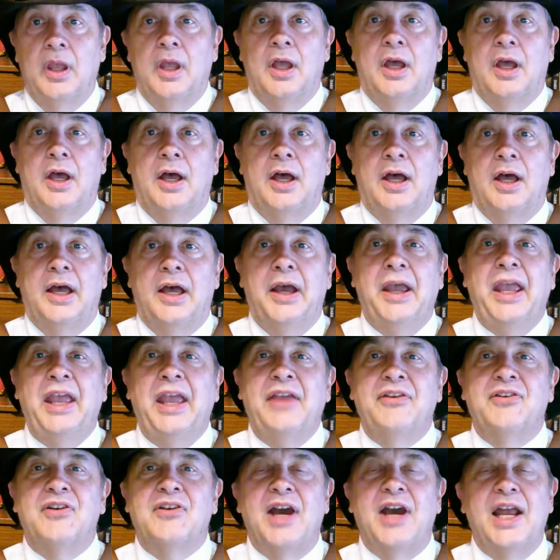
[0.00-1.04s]
uh,
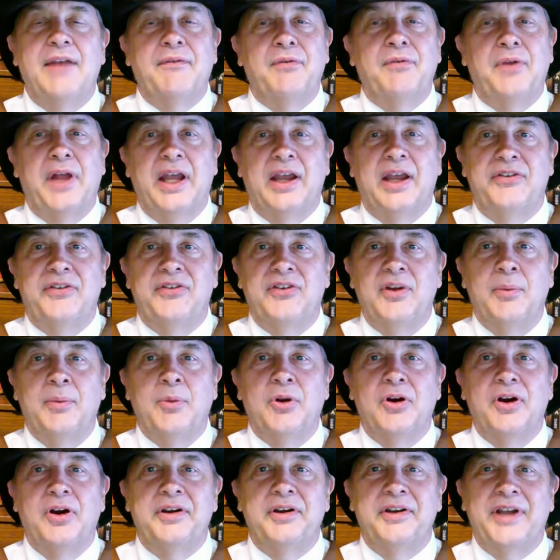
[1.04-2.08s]
is kind of like a
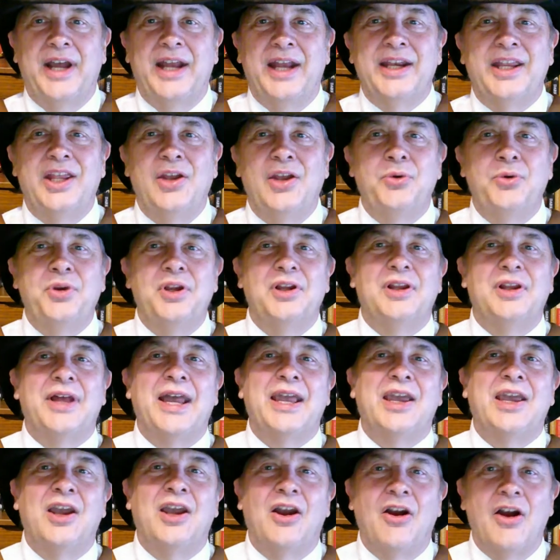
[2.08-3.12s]
similar Don
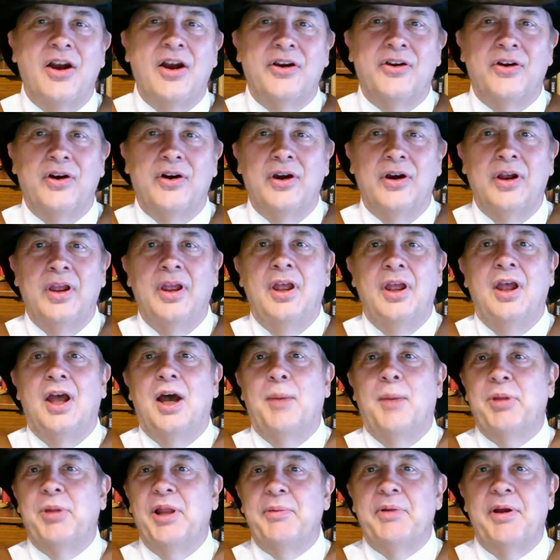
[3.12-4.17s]
Quixote-like character, uh,
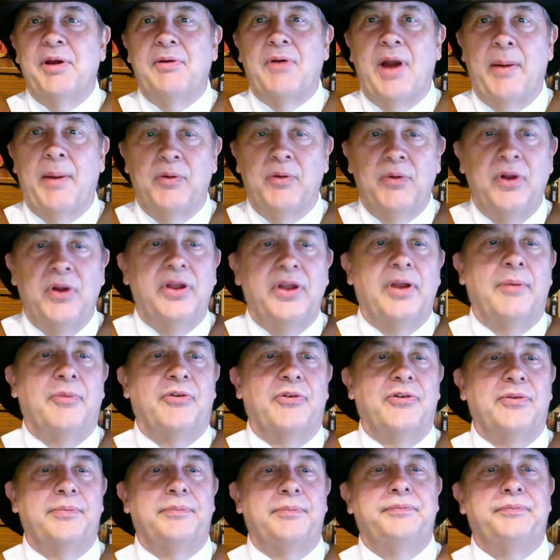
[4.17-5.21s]
played by Robin
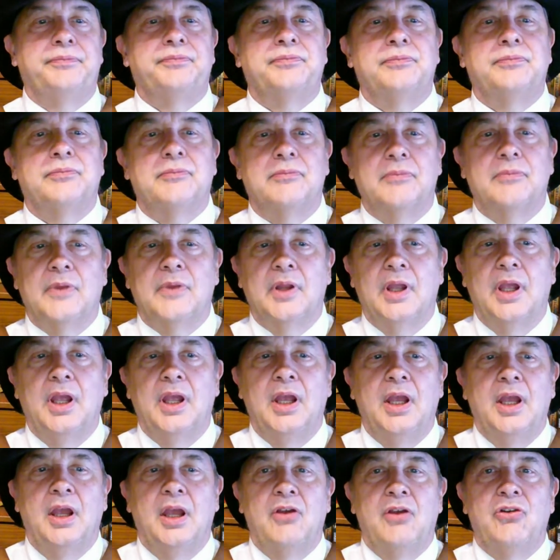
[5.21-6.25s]
Williams.
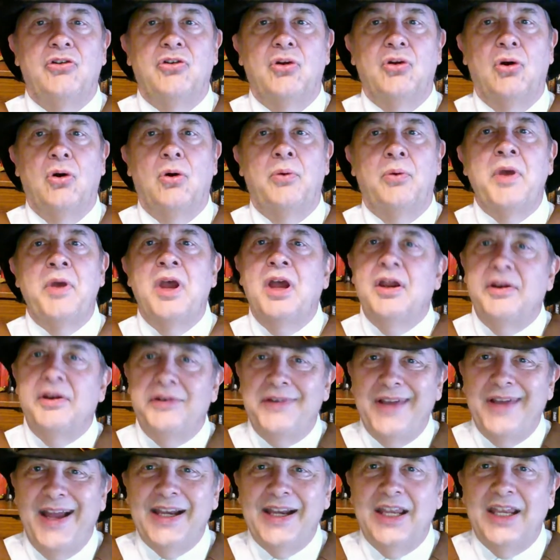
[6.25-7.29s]
So
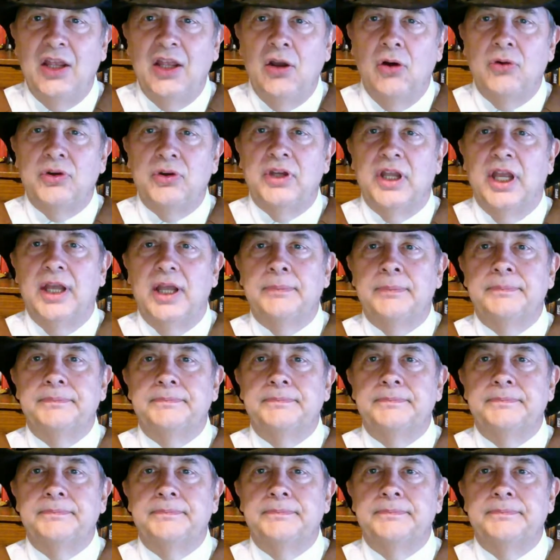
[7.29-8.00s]
Don Quixote